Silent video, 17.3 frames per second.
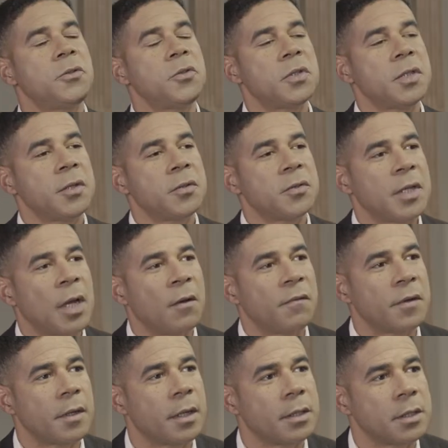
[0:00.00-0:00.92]
you see
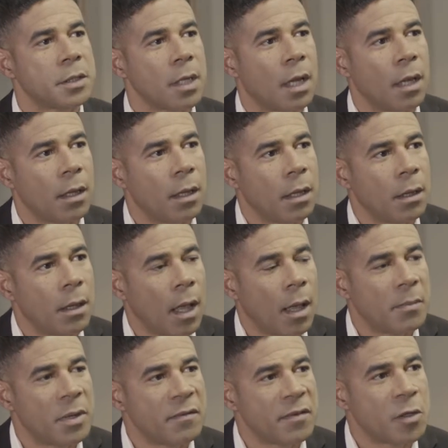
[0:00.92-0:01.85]
yourself as
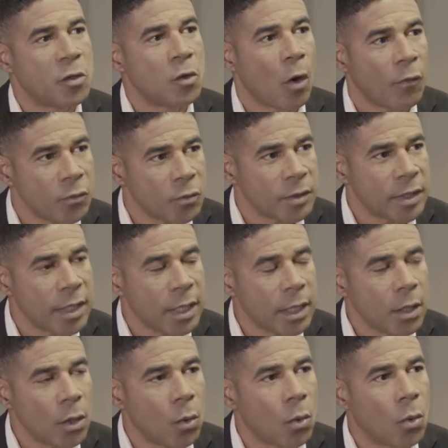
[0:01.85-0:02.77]
a bit of a
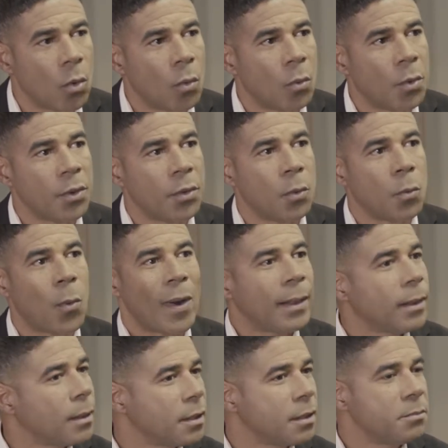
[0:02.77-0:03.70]
novelty, or were you
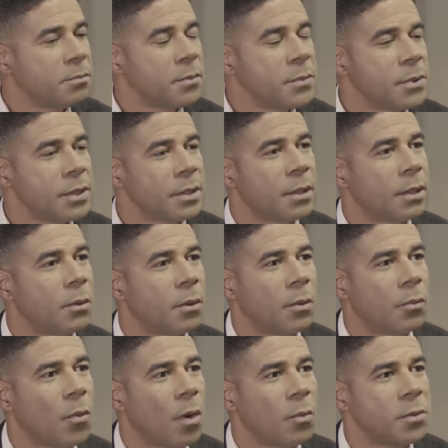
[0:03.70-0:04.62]
welcomed?
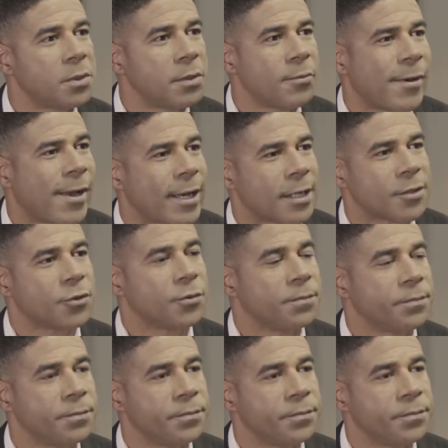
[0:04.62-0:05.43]
What was the reaction?